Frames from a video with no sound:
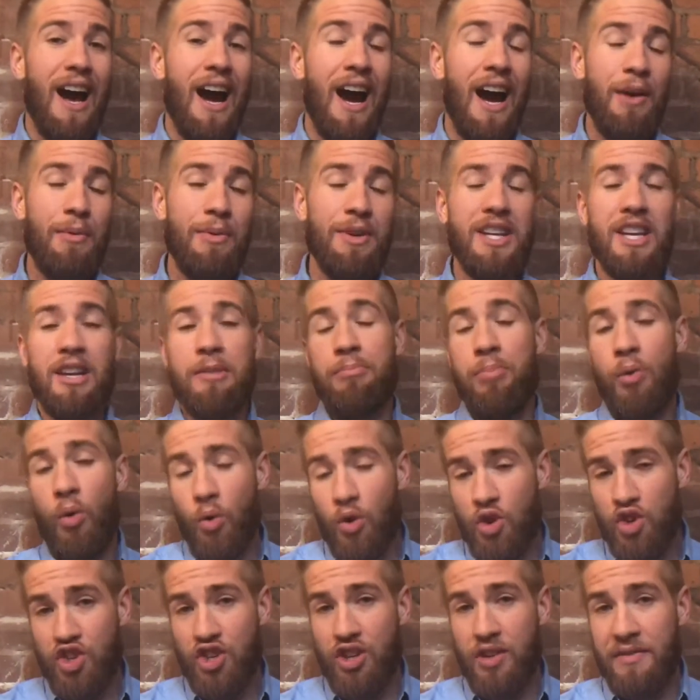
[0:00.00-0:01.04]
I would get a
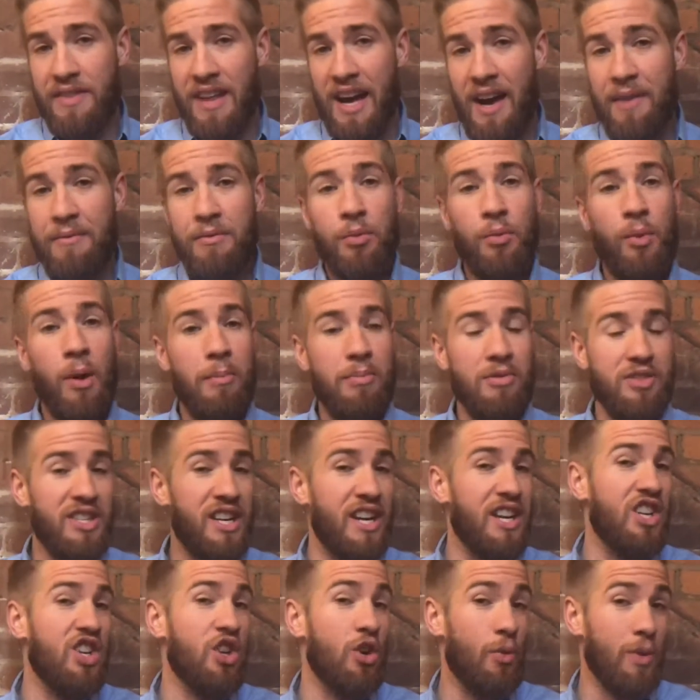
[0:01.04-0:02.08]
portion of that for
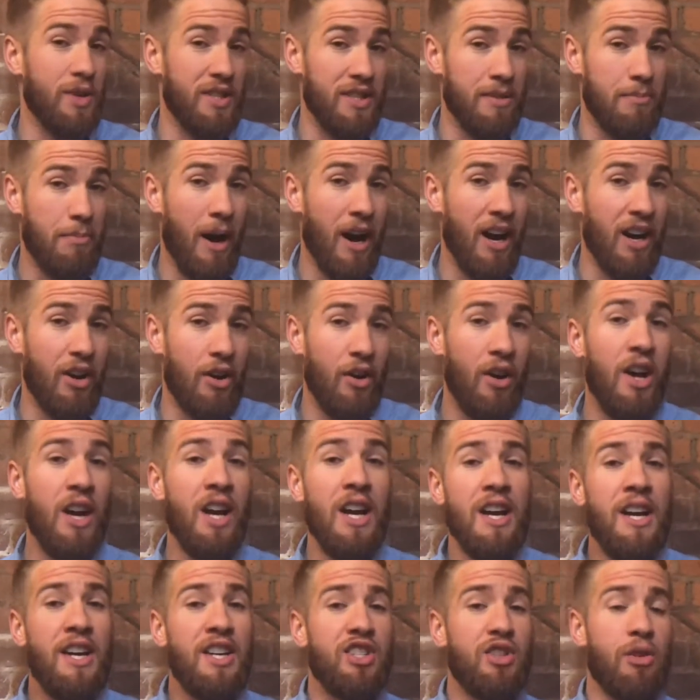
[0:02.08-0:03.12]
representing you as the buyer.
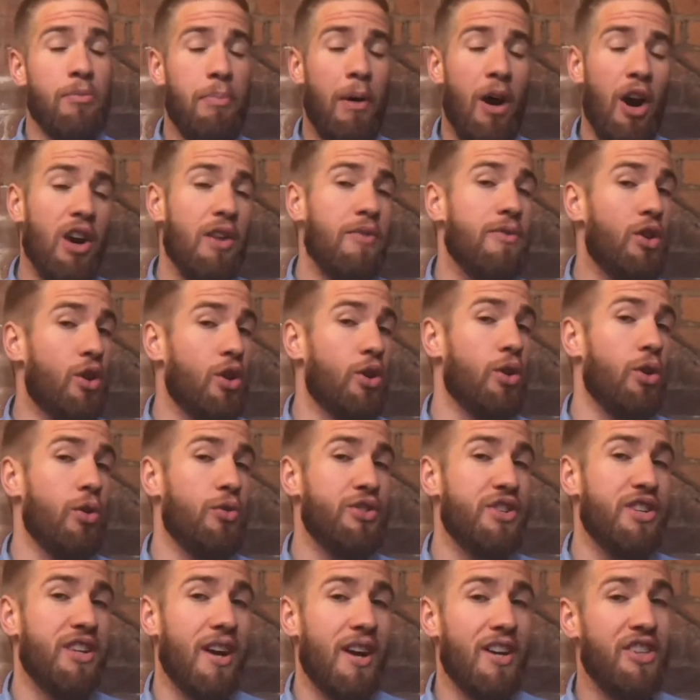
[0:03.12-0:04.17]
So part of your
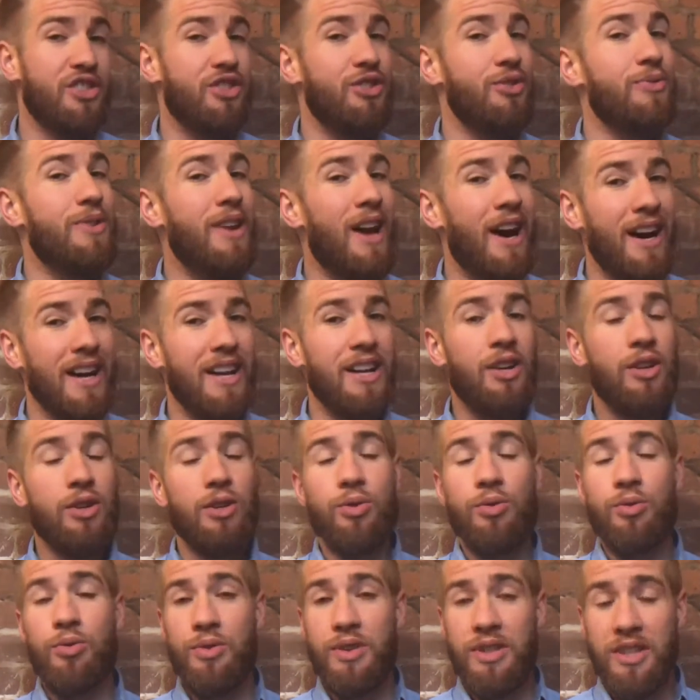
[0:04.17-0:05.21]
closing costs do not
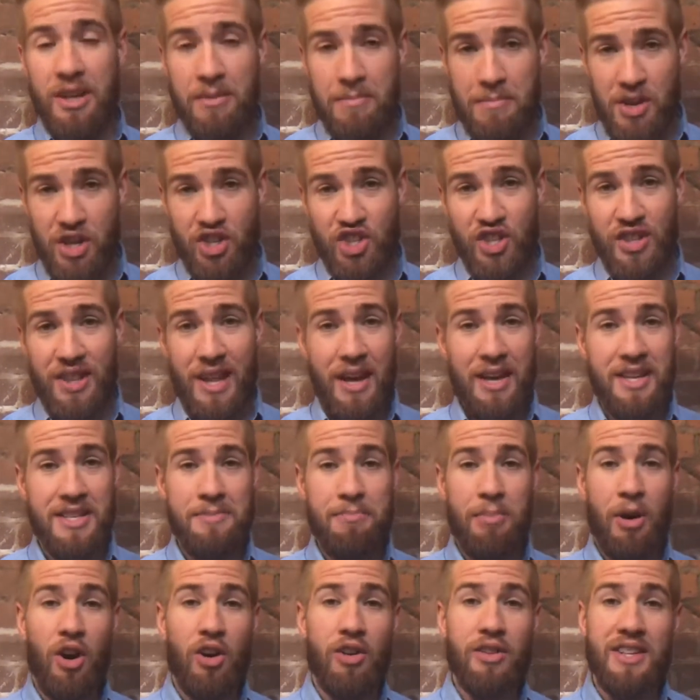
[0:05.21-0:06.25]
include commission. That is
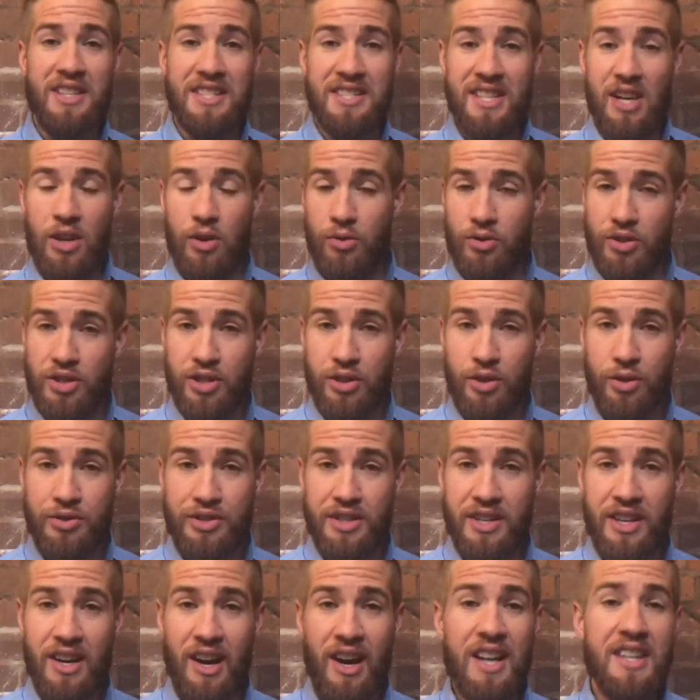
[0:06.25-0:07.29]
part of the seller's
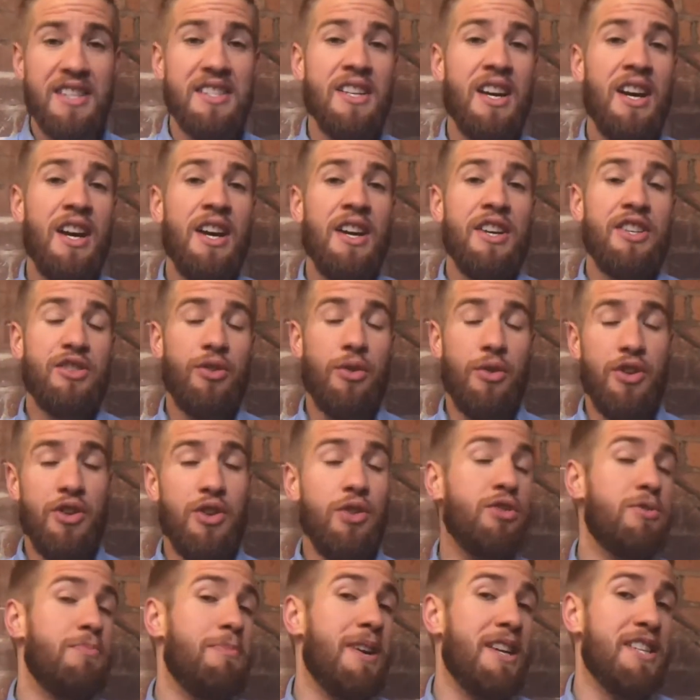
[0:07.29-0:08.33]
closing costs. So to
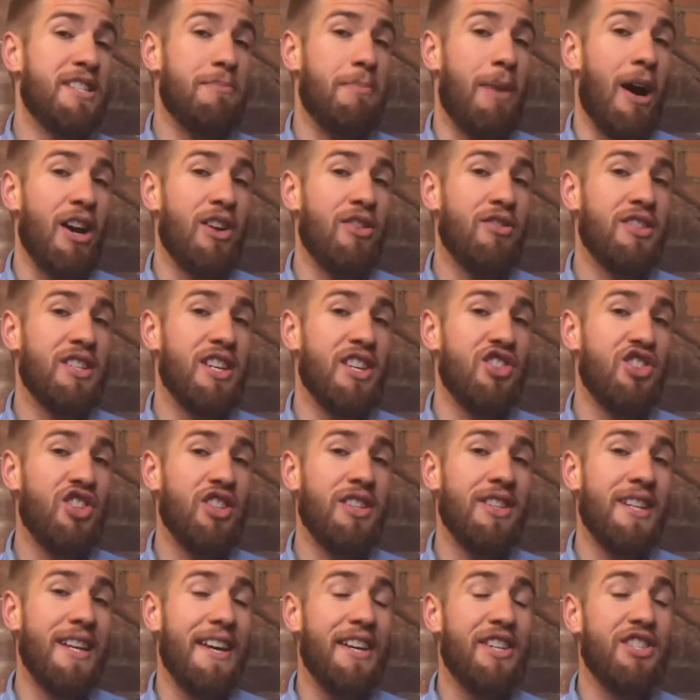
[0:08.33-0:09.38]
use me as a buyer's
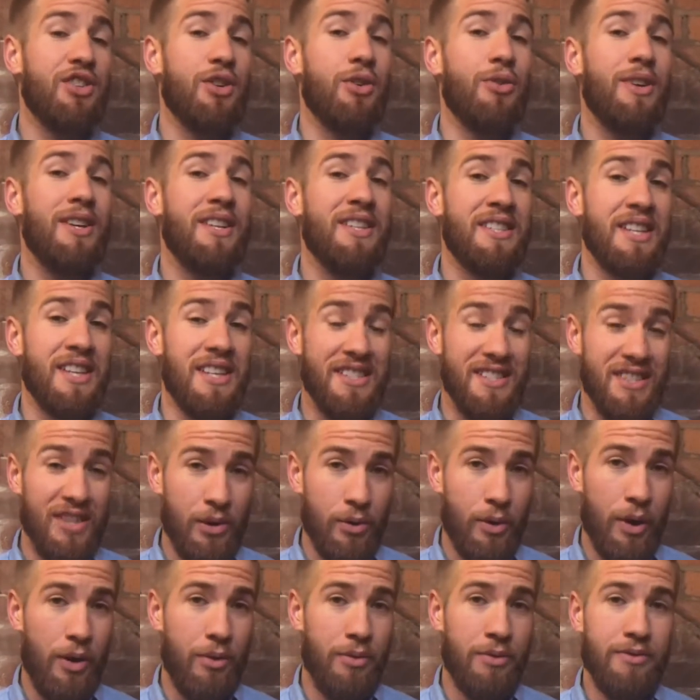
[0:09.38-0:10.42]
agent, the answer is
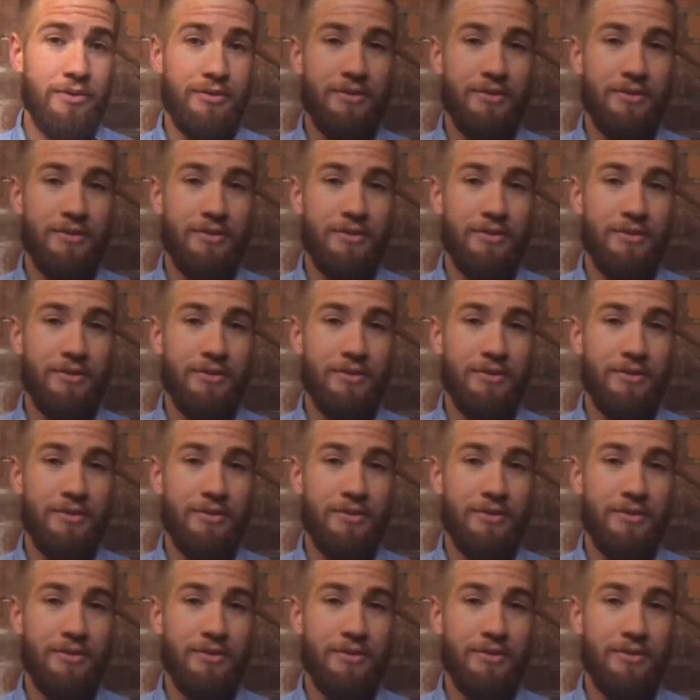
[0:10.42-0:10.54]
0.